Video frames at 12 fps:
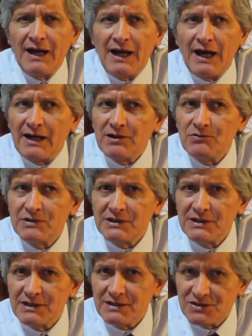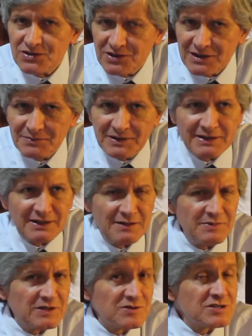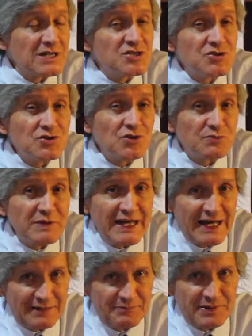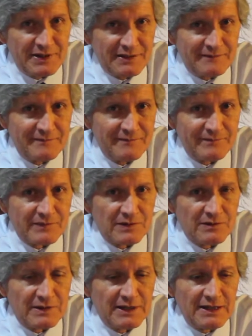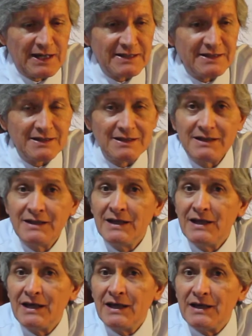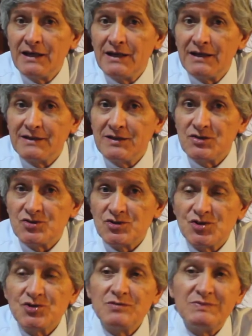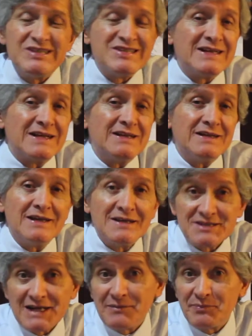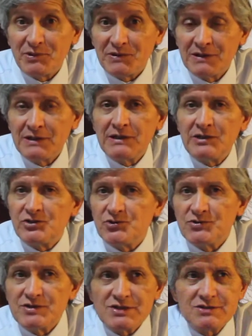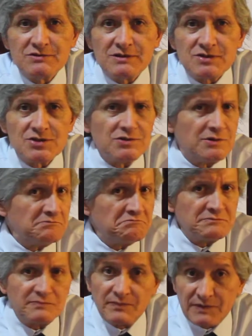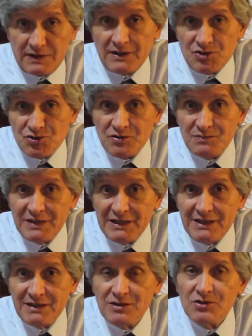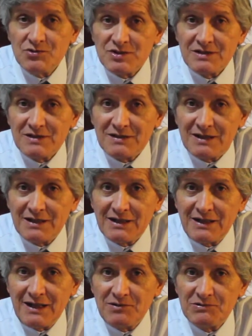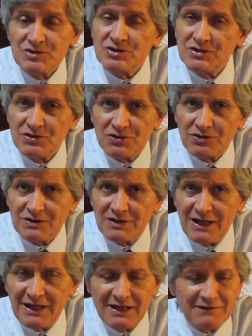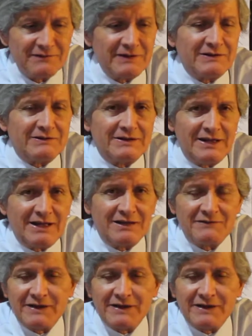I don't want to talk about that because that should not be happening. Okay? Ideally, teachers should be setting the example to the students, so they should be using the target language, not the native